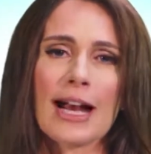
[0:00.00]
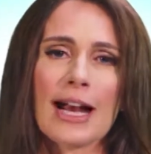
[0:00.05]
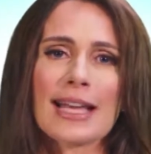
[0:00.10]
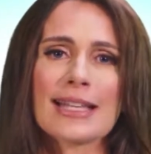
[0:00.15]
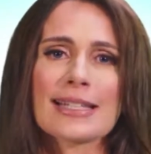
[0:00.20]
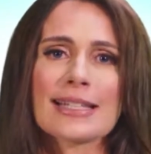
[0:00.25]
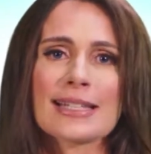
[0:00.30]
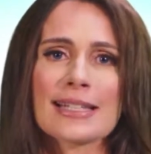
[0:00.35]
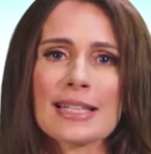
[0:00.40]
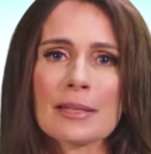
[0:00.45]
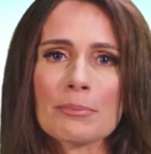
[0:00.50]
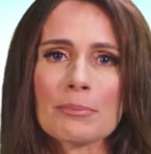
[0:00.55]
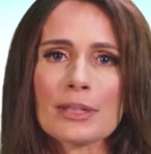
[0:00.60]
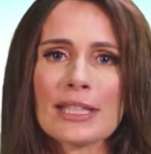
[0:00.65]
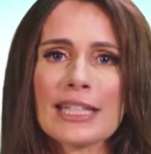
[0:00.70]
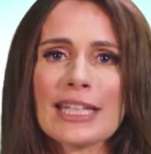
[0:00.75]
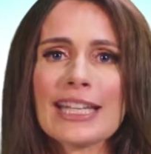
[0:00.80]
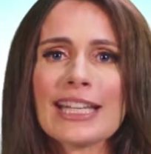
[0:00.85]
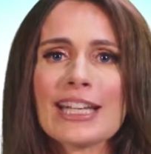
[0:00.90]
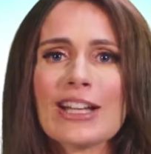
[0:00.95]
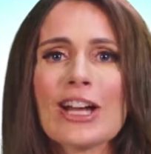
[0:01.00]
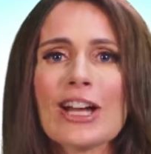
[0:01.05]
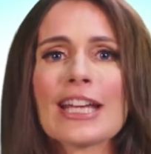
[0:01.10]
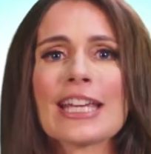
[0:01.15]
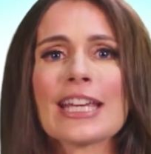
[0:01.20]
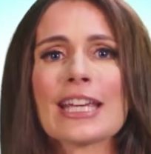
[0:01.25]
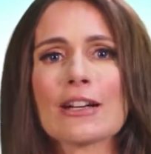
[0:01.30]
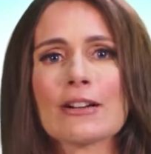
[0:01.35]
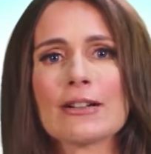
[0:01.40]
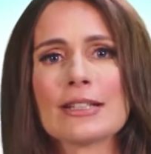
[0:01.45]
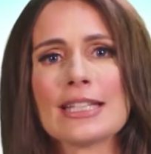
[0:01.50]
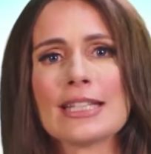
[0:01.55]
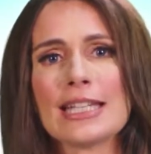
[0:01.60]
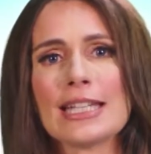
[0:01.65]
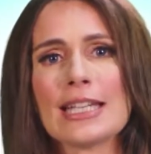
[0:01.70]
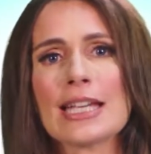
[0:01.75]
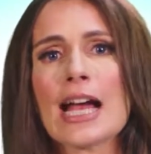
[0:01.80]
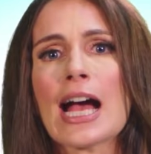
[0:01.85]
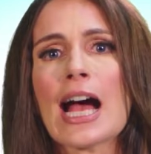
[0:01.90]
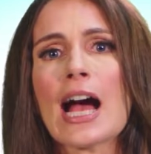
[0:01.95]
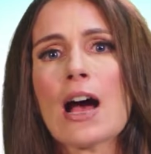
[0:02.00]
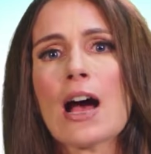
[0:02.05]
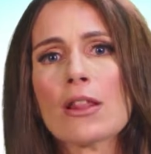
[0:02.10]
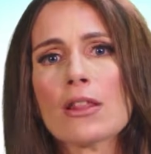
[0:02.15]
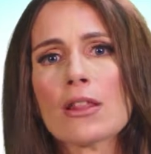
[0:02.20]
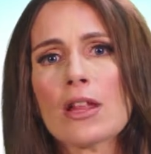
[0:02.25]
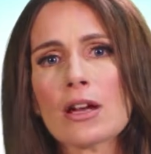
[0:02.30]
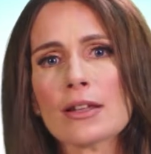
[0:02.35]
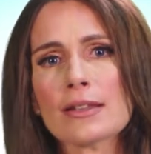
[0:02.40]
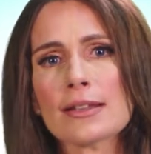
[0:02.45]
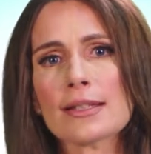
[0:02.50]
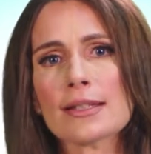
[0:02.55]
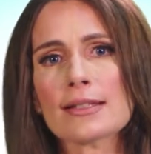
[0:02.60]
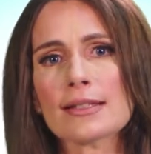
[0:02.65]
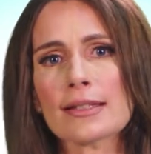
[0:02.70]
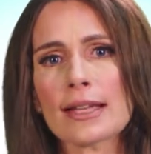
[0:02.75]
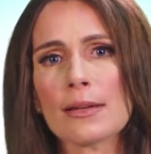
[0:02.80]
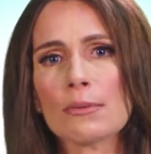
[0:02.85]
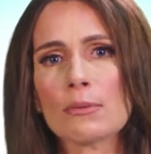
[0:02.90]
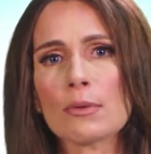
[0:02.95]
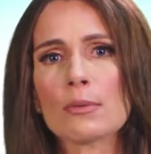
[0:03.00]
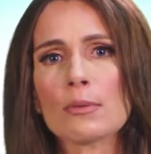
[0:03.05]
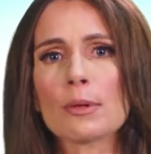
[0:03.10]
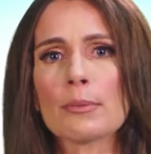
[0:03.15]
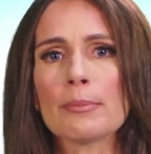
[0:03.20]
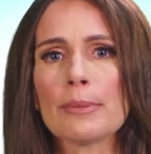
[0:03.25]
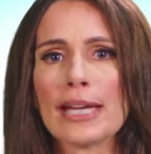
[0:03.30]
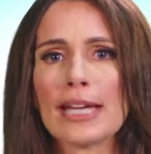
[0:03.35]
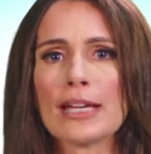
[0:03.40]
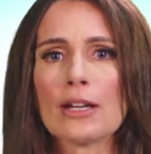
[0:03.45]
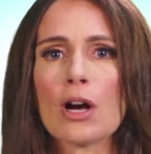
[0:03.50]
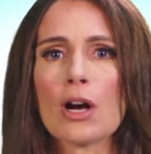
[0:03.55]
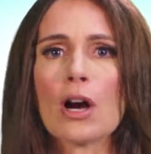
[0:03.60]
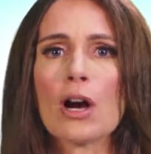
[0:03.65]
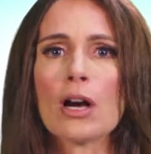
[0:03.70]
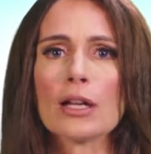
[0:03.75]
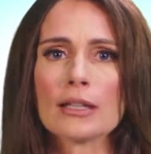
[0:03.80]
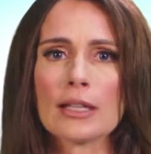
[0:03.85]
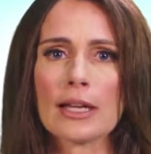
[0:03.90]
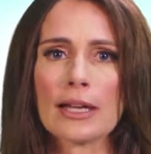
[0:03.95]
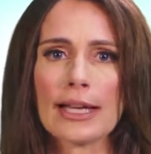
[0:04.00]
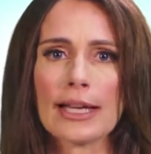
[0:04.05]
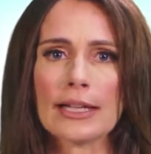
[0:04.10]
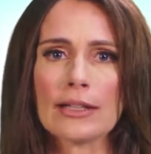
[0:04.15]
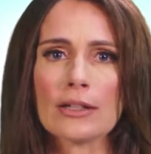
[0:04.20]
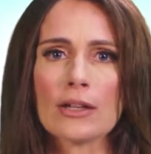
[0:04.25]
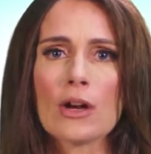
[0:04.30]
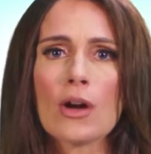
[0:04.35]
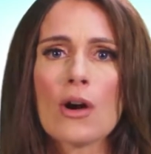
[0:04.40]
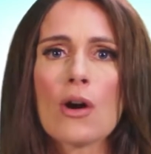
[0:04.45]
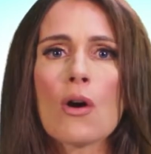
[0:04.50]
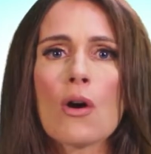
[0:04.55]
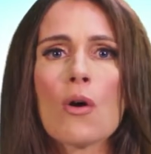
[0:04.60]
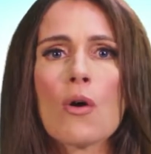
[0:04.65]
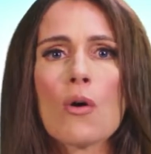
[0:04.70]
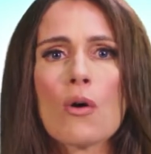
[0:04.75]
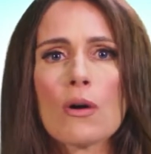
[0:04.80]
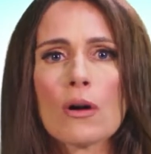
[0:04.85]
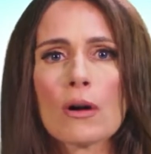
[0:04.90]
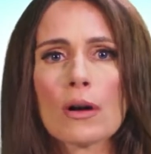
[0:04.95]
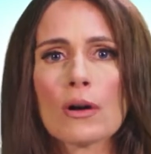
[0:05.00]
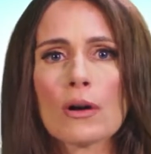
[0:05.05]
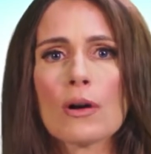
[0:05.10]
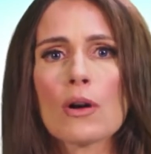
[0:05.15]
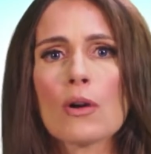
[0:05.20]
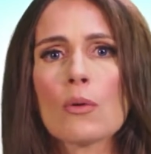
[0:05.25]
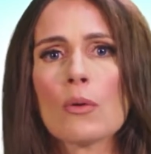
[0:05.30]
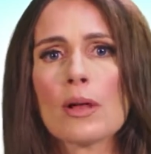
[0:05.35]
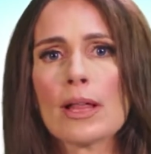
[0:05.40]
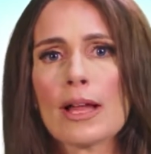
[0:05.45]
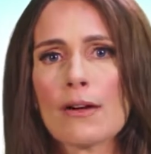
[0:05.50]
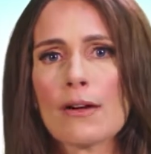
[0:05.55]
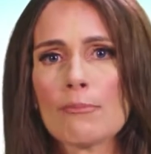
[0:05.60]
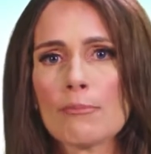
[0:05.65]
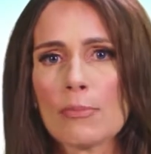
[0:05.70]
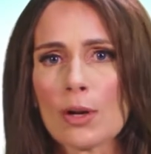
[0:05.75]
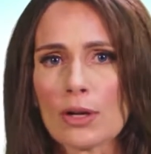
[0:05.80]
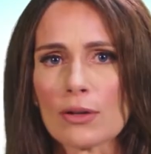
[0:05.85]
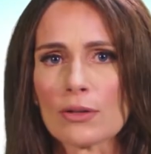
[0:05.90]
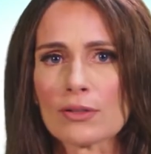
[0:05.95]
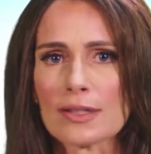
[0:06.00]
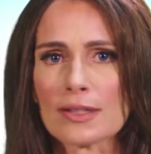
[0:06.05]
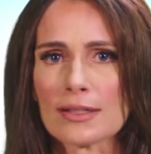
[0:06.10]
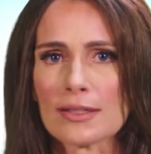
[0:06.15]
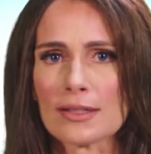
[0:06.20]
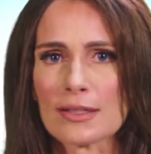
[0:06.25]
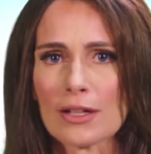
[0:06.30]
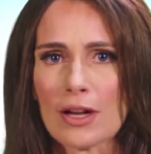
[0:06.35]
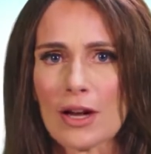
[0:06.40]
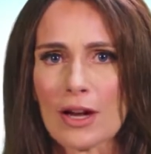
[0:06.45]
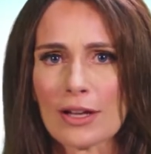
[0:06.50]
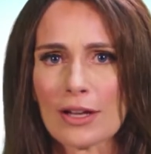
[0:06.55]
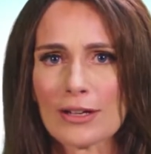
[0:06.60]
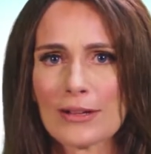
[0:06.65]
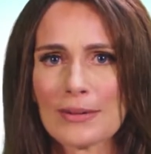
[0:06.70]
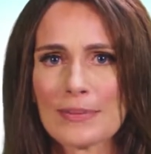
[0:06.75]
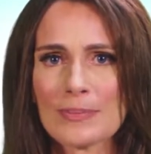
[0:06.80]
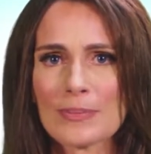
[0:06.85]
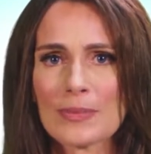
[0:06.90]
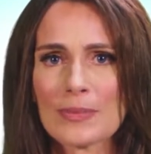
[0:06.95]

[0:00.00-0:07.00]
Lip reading: I simply cannot guarantee how long this site will remain online or will have bottles in stock.